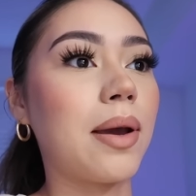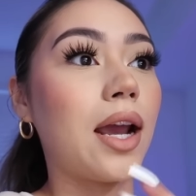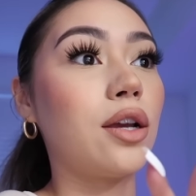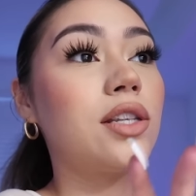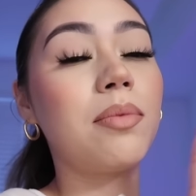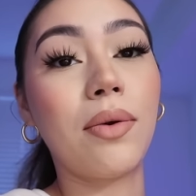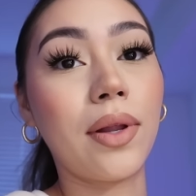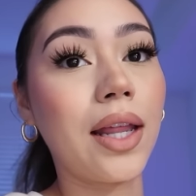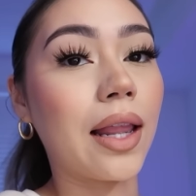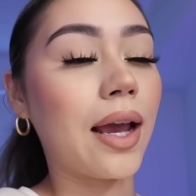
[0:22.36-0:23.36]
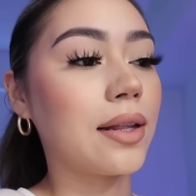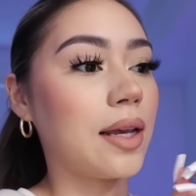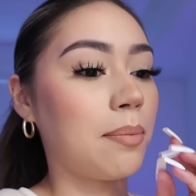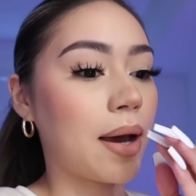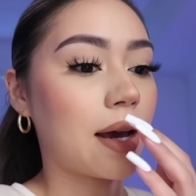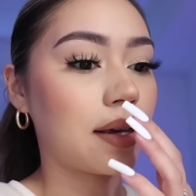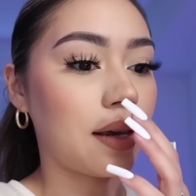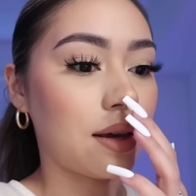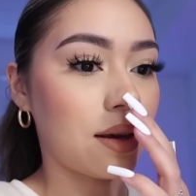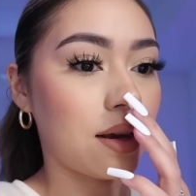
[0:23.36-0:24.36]
my hair used to be really light like back
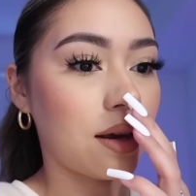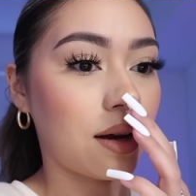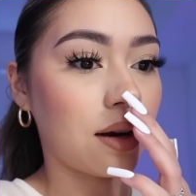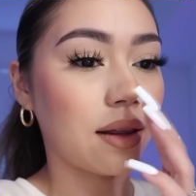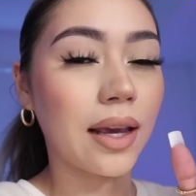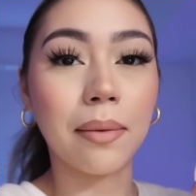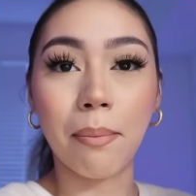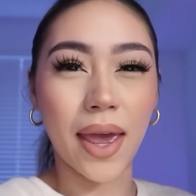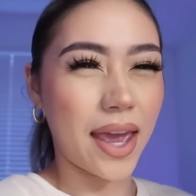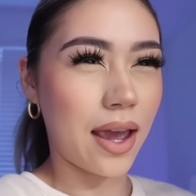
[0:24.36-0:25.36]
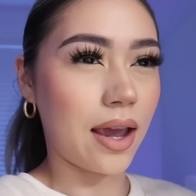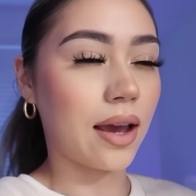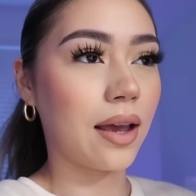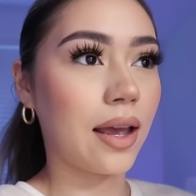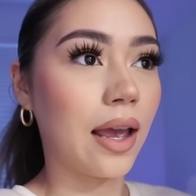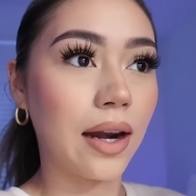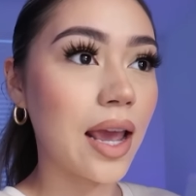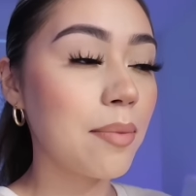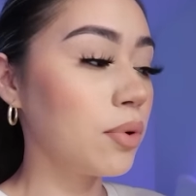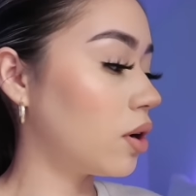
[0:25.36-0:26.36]
in like May and
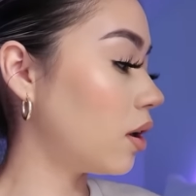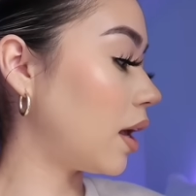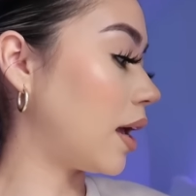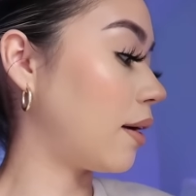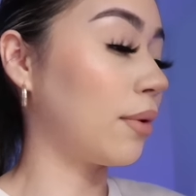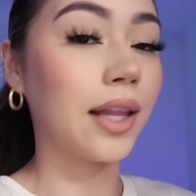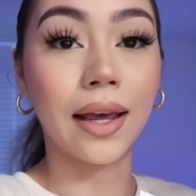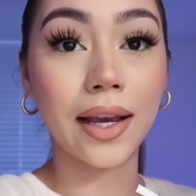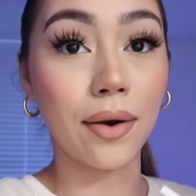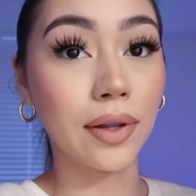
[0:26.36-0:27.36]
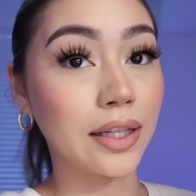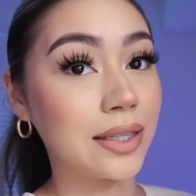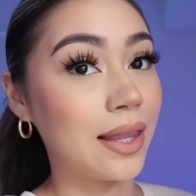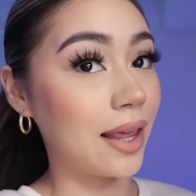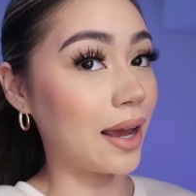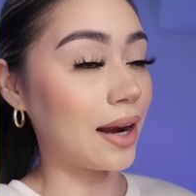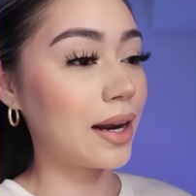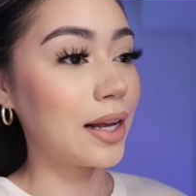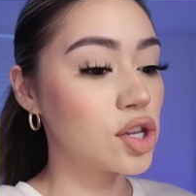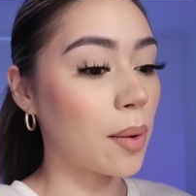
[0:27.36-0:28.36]
April and I really like how it looked
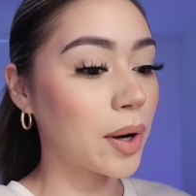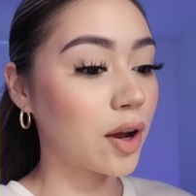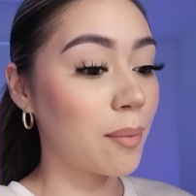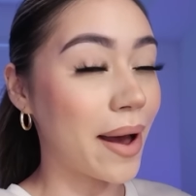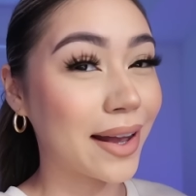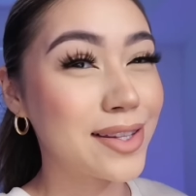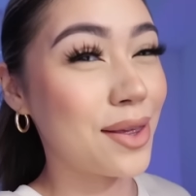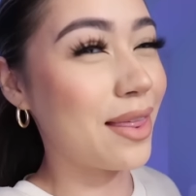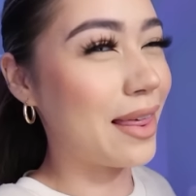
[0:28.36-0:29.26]
then. So I'm gonna go back to